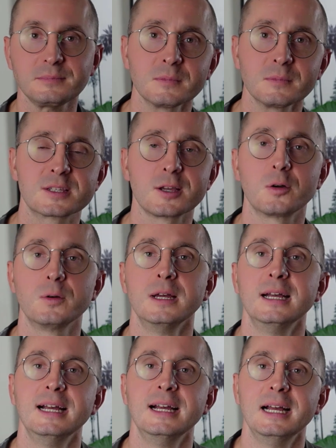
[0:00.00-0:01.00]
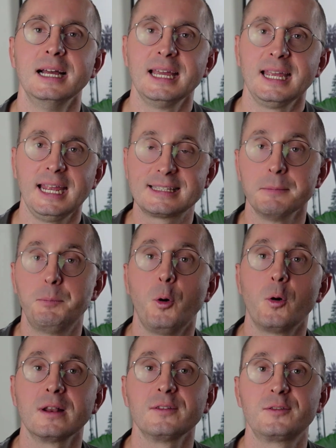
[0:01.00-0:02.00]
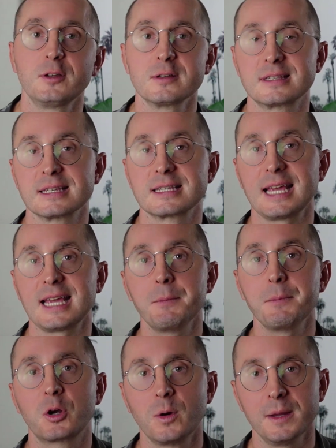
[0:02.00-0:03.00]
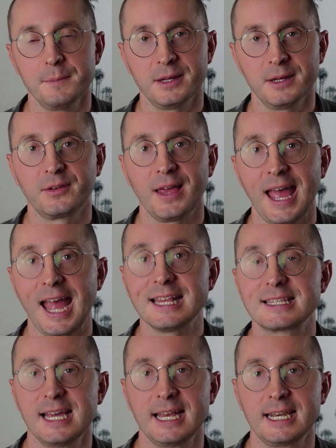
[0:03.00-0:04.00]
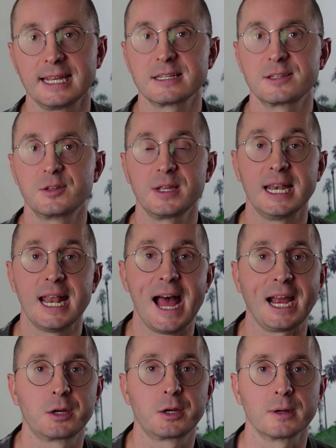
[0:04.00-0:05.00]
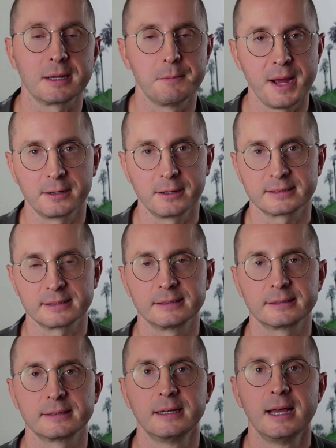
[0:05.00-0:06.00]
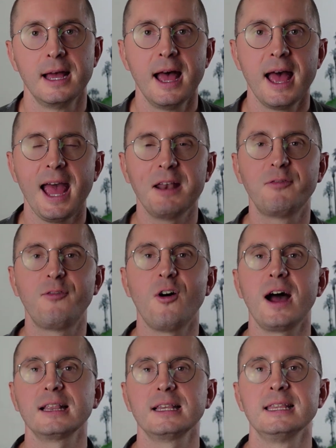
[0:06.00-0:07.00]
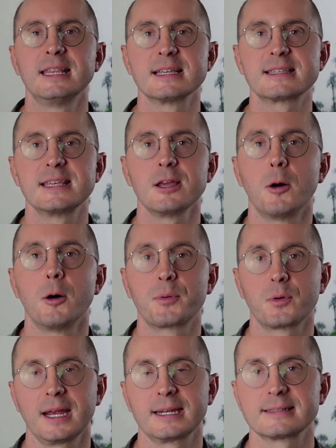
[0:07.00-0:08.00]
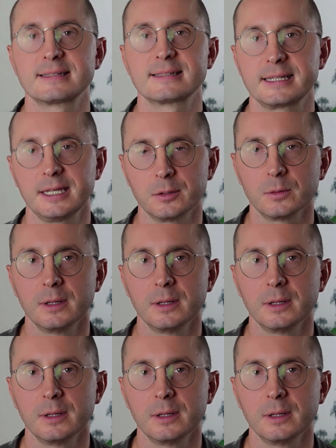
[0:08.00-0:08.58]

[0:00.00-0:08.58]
So it's important to use the same equipment and settings to get accurate comparisons. And finally, there's the operator skill.